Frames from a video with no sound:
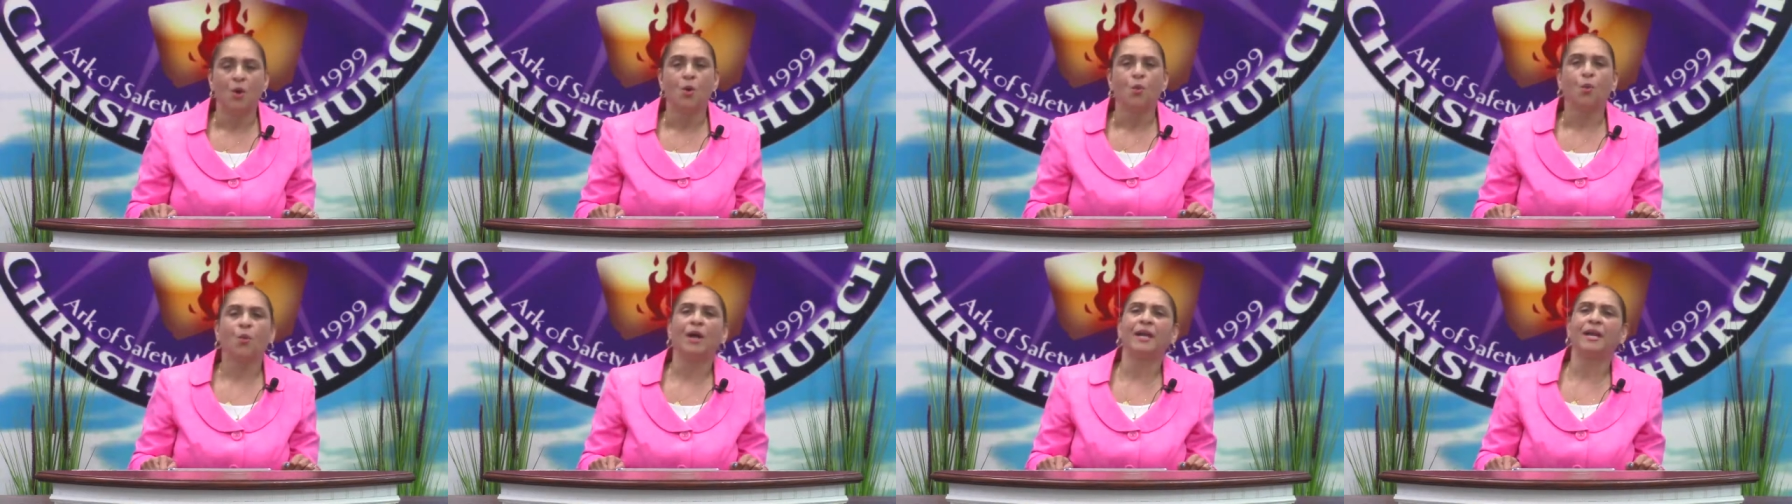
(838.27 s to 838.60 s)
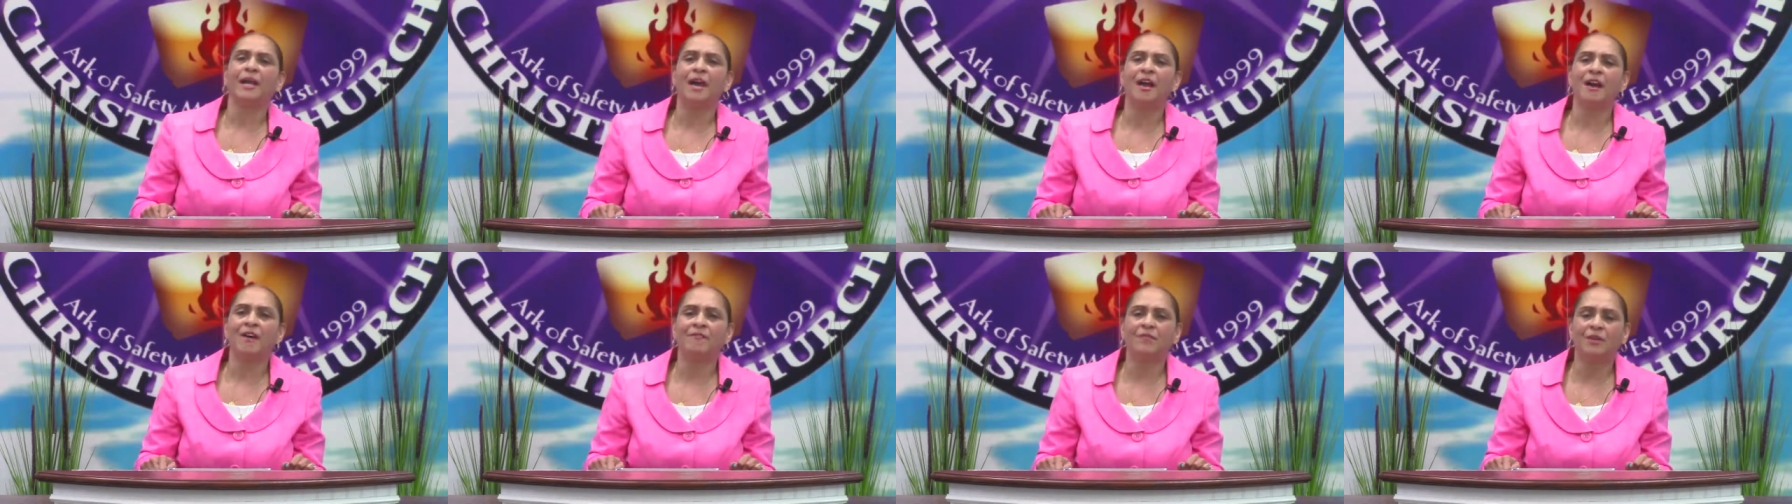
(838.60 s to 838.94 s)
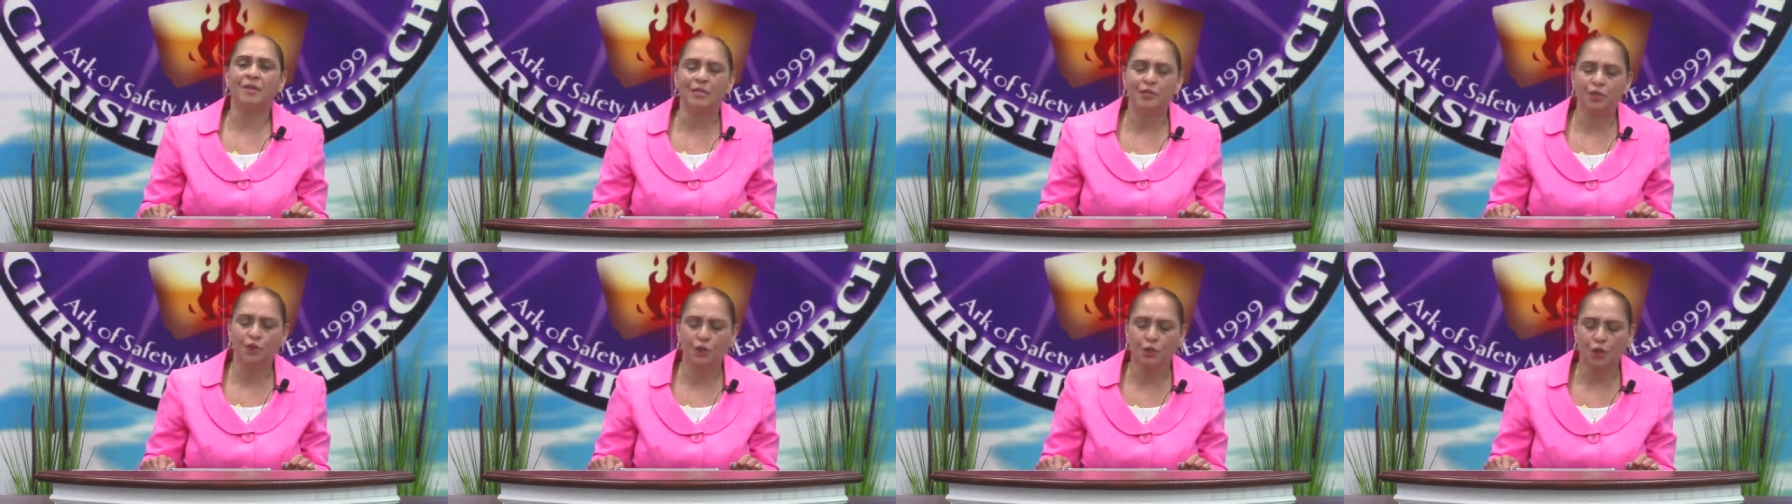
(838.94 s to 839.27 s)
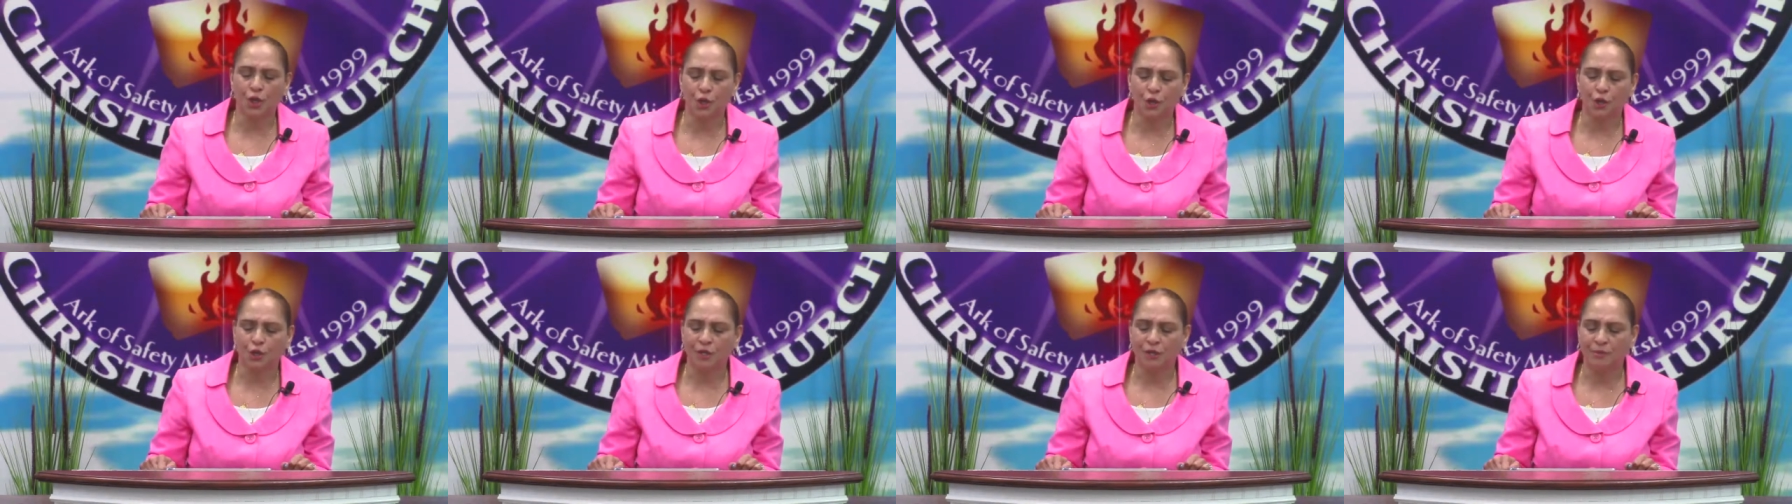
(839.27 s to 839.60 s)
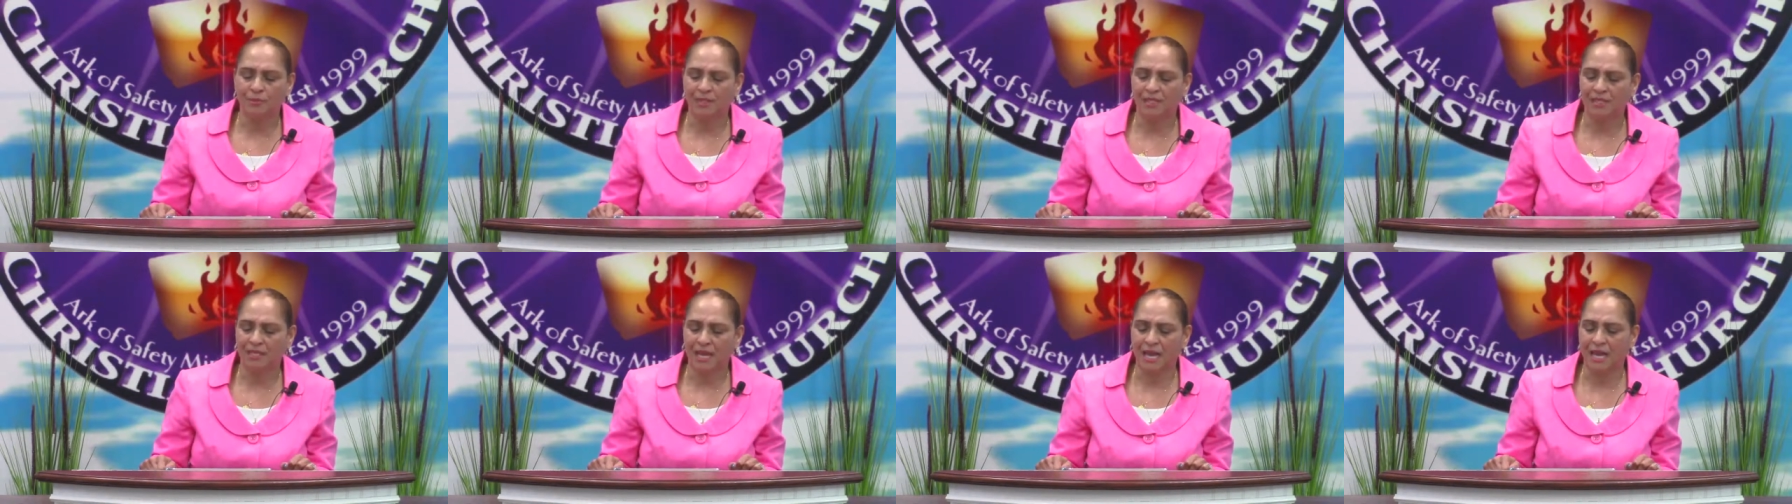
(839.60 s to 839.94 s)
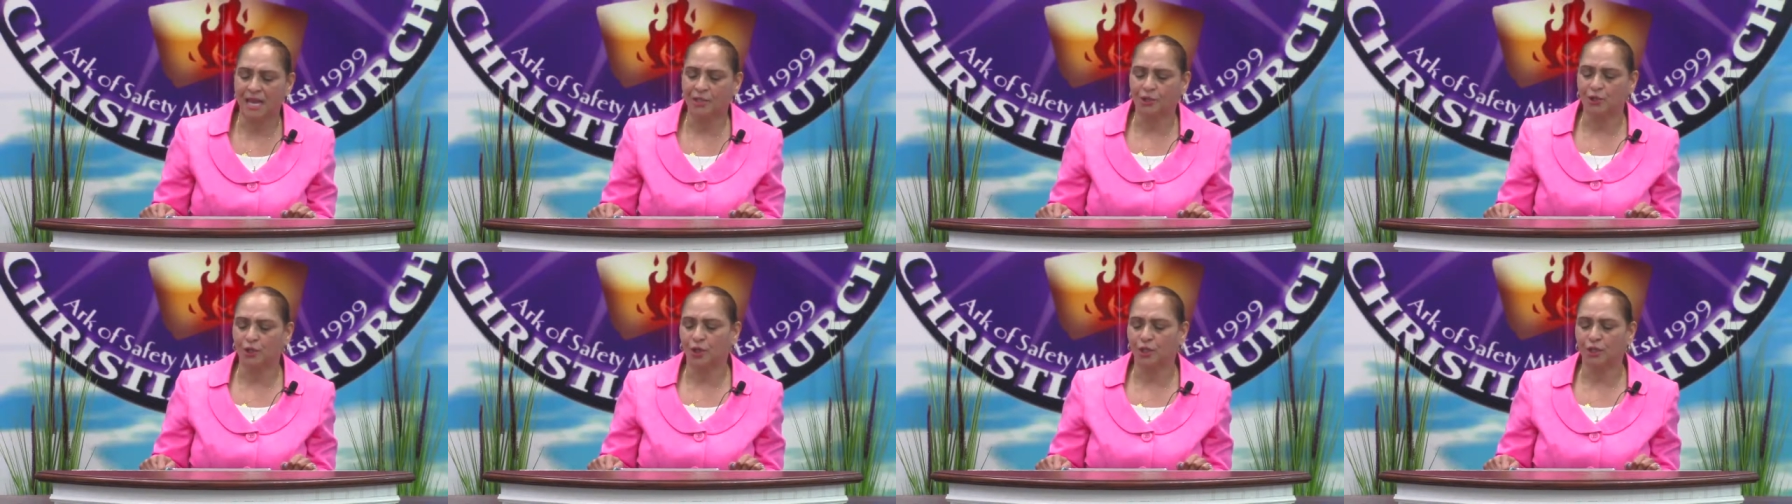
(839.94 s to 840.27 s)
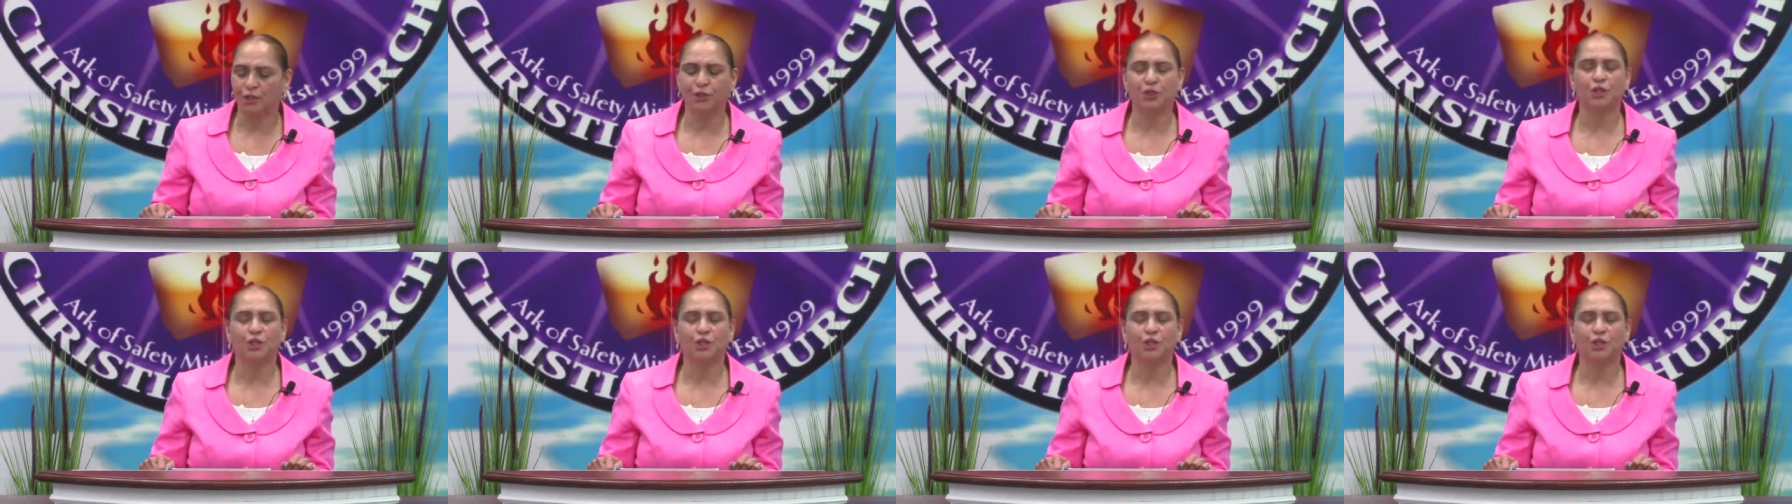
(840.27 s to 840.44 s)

whatever circumstance or